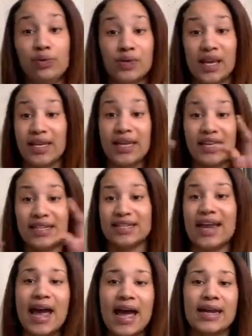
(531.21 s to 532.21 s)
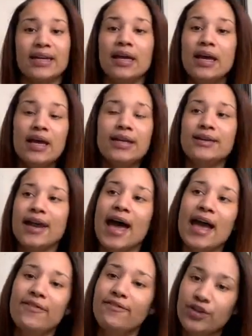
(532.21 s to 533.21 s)
They get nine
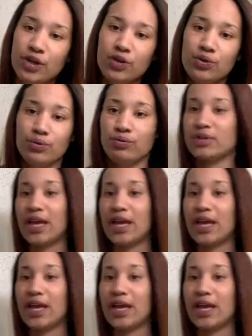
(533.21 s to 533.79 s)
views,